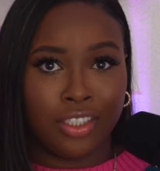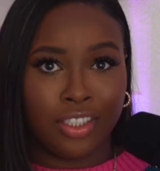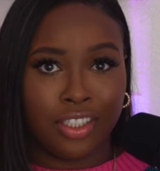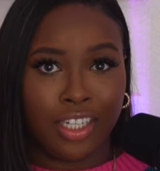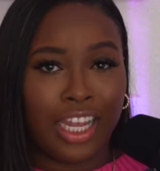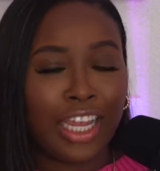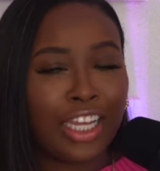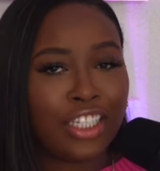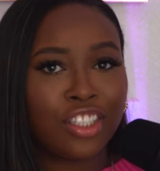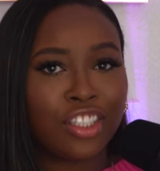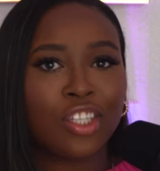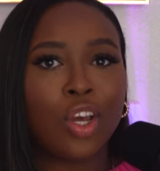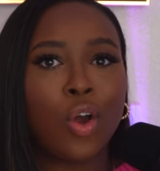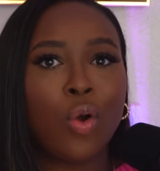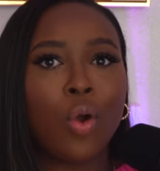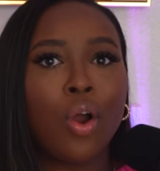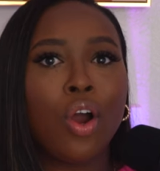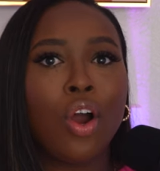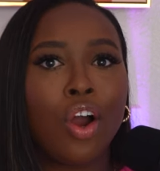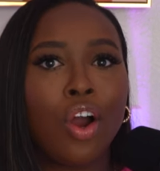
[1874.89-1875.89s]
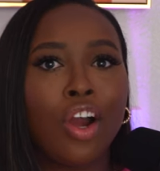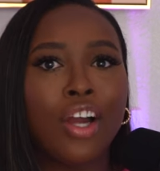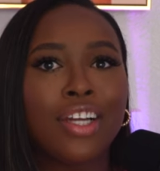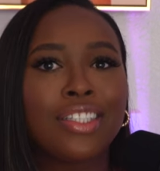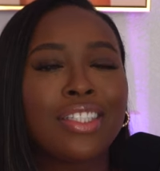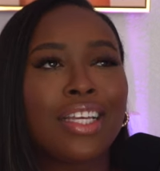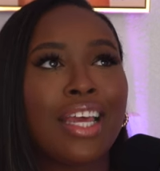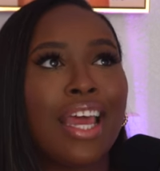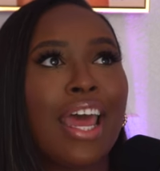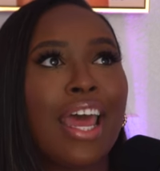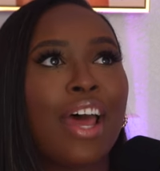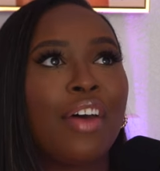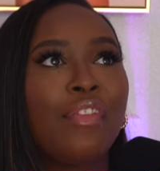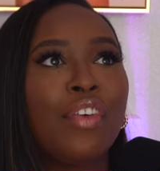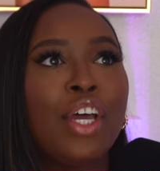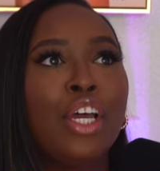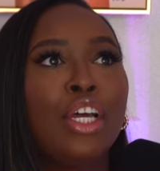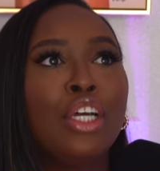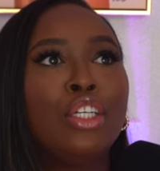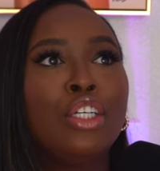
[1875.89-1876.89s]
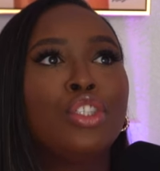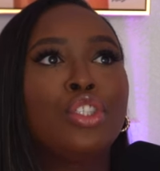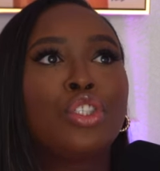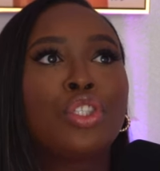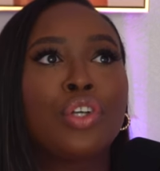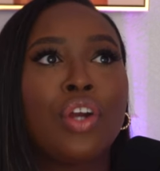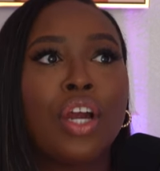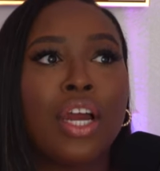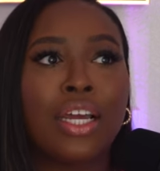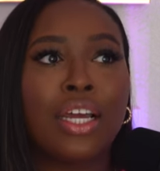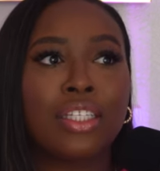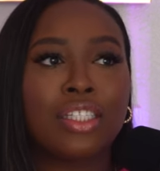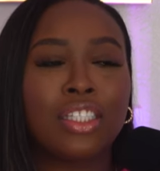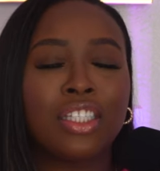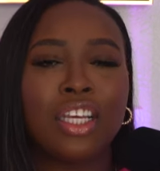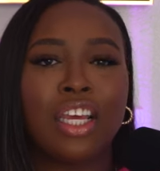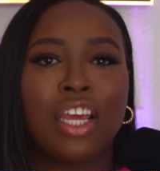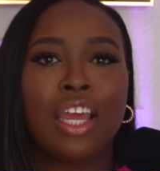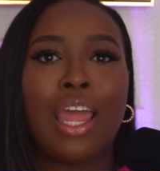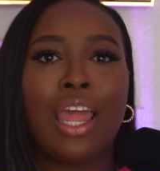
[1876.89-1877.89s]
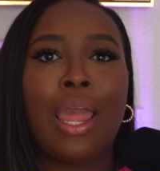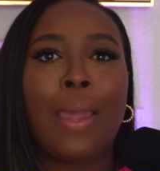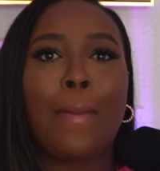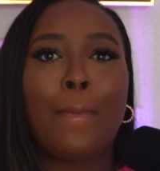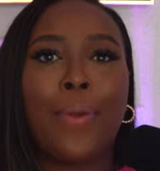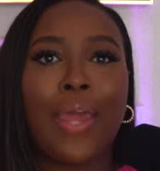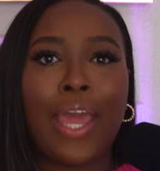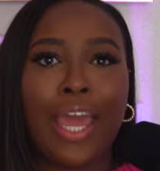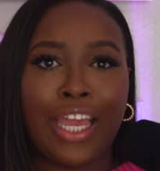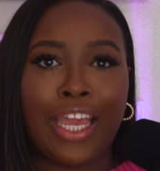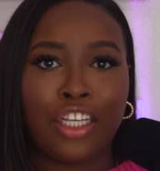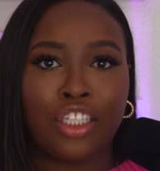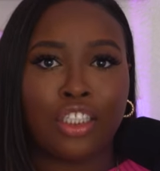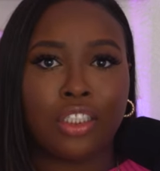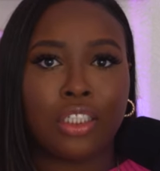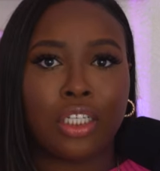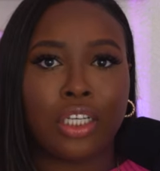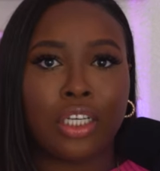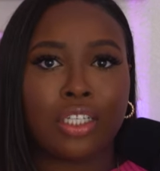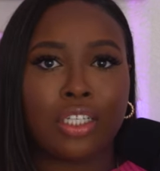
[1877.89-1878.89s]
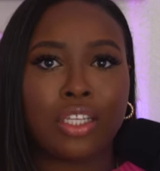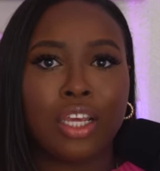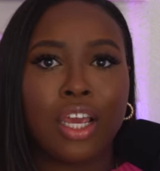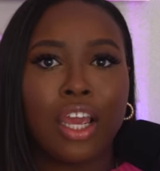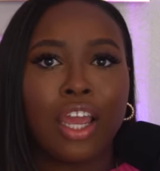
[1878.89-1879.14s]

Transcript: It's so hard to have trust and patience.